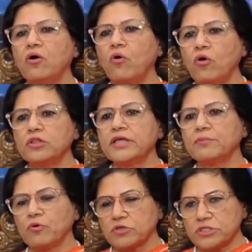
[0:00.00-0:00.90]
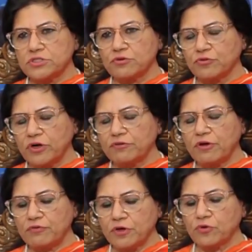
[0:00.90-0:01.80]
all their projects of
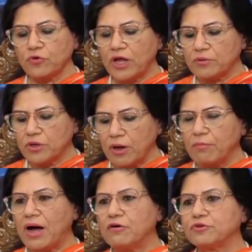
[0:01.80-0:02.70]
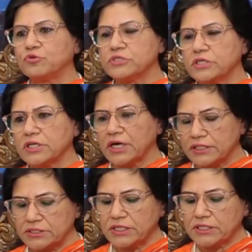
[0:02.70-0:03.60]
25 crore and above using the
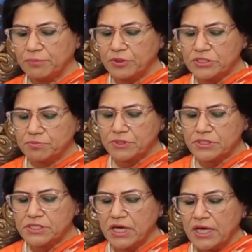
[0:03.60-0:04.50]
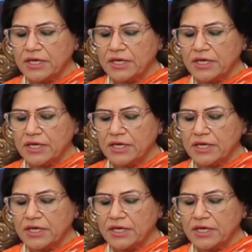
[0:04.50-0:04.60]
Gati Shakti principles.